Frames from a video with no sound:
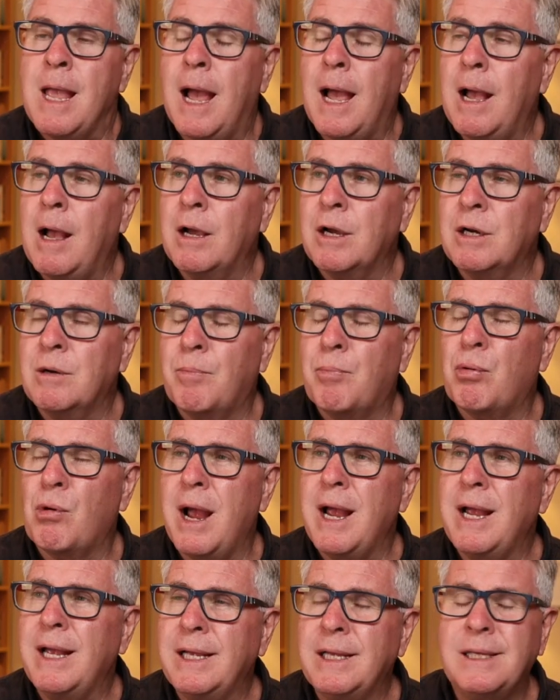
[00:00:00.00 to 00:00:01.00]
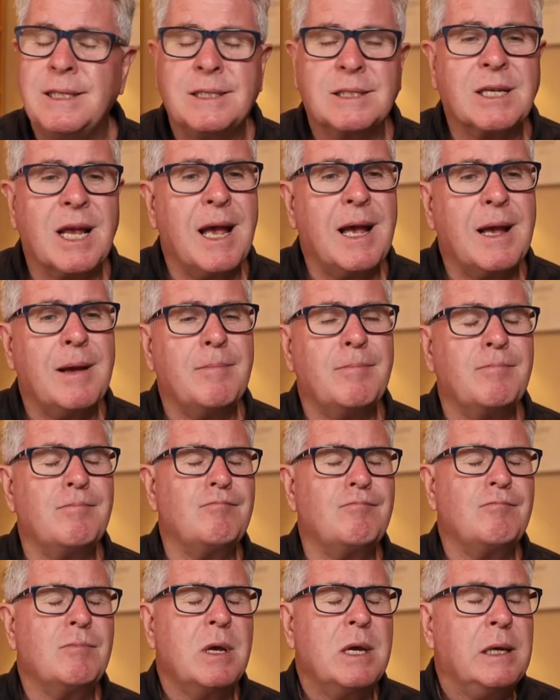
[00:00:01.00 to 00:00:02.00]
I'm going to pray
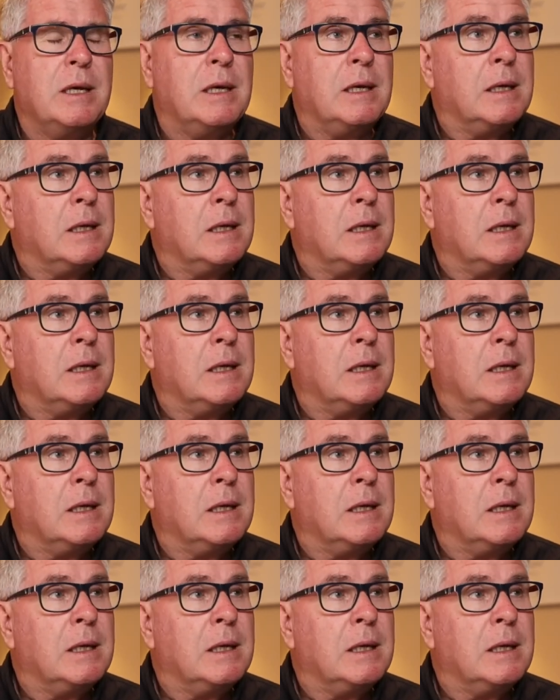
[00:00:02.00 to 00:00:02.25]
some